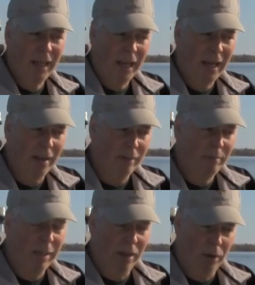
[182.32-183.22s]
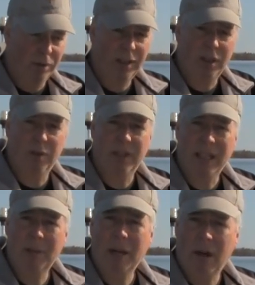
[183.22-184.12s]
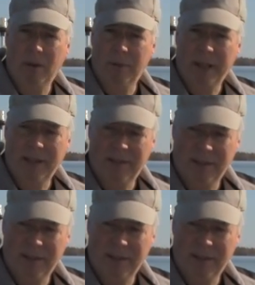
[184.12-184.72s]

have been known to use the e-power with that